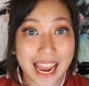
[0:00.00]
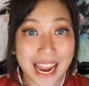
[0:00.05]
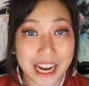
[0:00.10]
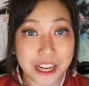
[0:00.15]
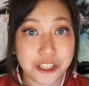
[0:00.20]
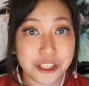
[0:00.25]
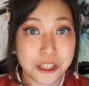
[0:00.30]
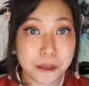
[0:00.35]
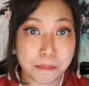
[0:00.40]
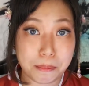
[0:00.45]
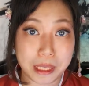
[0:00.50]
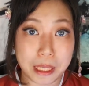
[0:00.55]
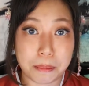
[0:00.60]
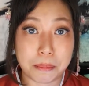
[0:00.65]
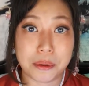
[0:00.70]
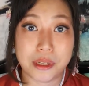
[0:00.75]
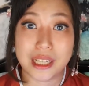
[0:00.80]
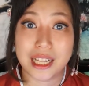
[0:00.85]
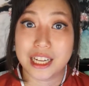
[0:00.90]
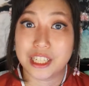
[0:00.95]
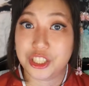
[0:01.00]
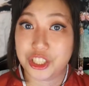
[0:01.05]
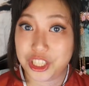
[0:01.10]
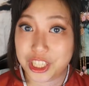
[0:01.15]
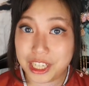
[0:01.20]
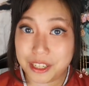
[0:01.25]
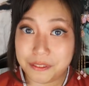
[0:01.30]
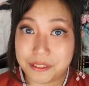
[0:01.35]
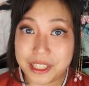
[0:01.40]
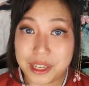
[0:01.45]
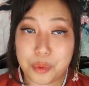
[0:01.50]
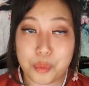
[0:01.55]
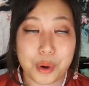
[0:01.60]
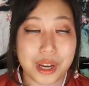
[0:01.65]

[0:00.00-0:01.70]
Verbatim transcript: ancient people achieved it